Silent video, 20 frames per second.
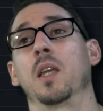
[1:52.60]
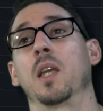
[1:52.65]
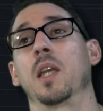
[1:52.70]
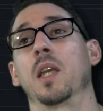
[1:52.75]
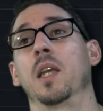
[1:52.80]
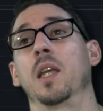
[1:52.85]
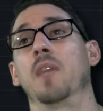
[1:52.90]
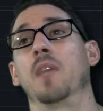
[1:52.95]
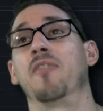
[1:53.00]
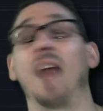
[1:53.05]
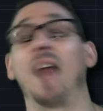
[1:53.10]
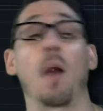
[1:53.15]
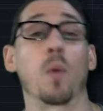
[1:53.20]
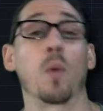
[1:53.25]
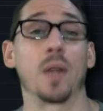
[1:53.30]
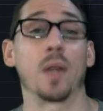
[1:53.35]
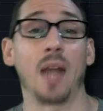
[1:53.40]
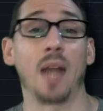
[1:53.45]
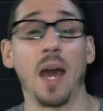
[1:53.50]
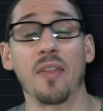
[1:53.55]
If that
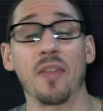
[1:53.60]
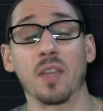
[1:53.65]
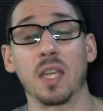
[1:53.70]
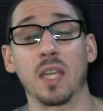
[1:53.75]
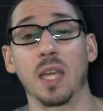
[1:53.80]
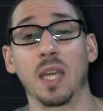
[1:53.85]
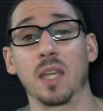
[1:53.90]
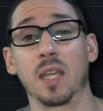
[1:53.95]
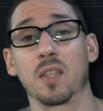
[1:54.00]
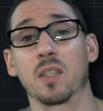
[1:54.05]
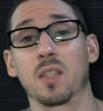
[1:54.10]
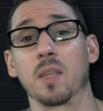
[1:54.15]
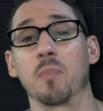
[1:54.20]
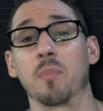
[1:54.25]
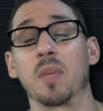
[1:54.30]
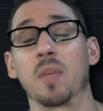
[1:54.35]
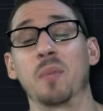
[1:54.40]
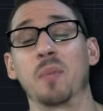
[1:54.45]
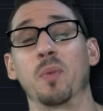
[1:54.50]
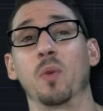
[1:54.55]
were not the case, then
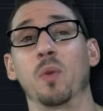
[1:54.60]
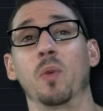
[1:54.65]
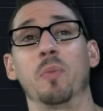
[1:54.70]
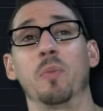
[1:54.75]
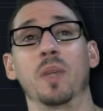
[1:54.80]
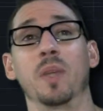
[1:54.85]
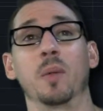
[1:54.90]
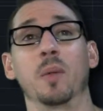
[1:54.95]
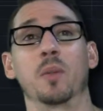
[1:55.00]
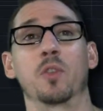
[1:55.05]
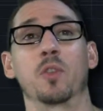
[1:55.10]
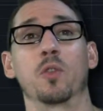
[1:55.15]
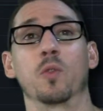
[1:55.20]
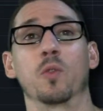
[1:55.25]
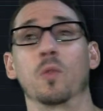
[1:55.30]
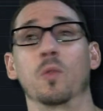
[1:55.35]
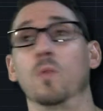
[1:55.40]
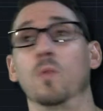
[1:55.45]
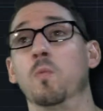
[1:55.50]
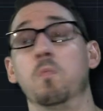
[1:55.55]
people would be able
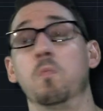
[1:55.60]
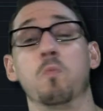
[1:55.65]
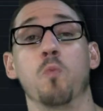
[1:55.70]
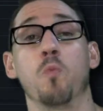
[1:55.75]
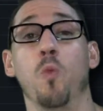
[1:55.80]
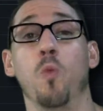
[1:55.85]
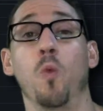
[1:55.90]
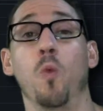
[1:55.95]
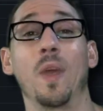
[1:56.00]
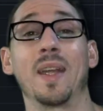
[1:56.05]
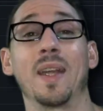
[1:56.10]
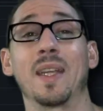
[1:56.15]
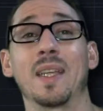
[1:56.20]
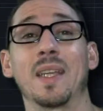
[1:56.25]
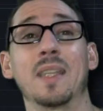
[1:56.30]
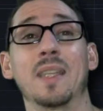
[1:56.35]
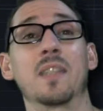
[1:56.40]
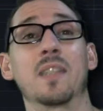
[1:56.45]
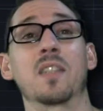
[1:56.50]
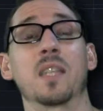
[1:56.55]
to win
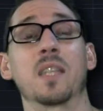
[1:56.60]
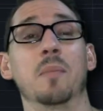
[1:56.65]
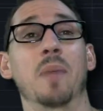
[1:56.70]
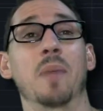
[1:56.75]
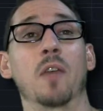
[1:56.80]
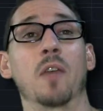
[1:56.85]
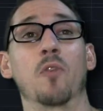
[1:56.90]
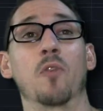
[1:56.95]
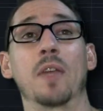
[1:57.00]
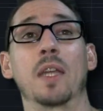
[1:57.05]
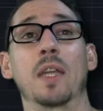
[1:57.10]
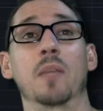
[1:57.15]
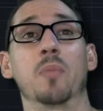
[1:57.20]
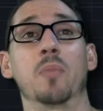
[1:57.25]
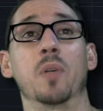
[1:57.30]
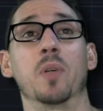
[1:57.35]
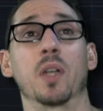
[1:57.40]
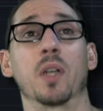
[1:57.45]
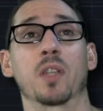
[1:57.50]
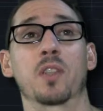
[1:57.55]
easily by reading
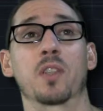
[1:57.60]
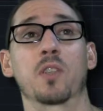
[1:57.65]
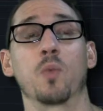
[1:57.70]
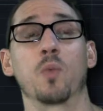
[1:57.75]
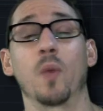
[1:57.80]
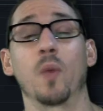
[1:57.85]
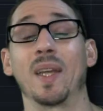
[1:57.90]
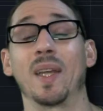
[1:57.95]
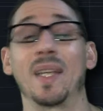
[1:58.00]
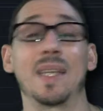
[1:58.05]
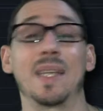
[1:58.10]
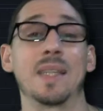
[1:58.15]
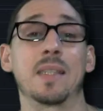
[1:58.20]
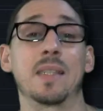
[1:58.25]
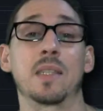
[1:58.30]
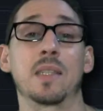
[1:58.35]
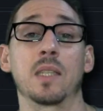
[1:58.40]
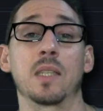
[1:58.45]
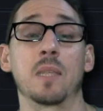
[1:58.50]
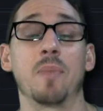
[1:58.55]
books, win
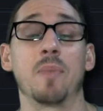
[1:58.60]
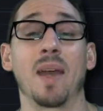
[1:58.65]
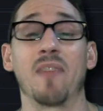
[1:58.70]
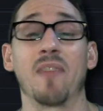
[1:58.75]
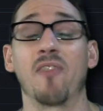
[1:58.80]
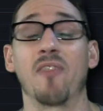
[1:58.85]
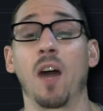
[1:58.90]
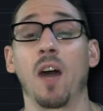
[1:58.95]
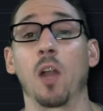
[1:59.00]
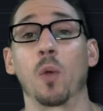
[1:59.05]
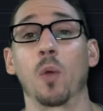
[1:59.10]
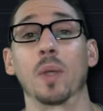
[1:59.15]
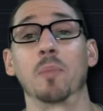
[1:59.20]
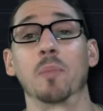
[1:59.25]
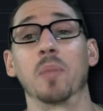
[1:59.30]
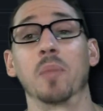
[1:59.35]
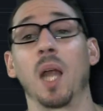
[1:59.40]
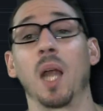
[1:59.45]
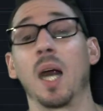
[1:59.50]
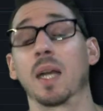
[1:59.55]
easily by following
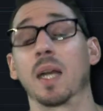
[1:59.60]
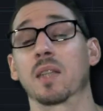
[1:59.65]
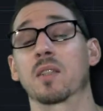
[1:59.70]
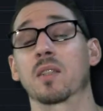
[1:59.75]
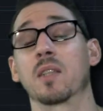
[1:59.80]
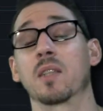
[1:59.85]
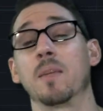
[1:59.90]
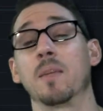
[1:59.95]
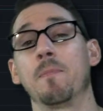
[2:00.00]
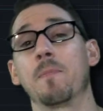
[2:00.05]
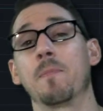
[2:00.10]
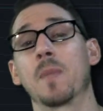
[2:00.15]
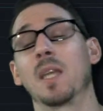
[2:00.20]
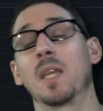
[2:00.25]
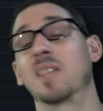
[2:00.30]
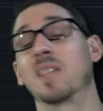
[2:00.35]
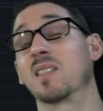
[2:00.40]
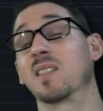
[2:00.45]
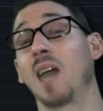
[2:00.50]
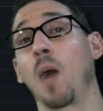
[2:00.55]
blogs.
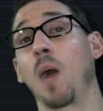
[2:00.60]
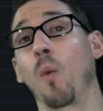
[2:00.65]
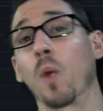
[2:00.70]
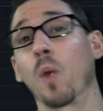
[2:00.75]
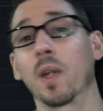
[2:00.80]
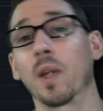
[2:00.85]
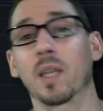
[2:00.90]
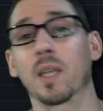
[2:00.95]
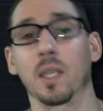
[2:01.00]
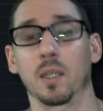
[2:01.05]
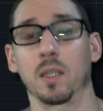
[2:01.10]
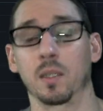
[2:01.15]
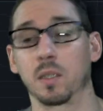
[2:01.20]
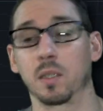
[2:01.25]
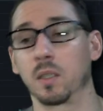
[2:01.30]
It's not working.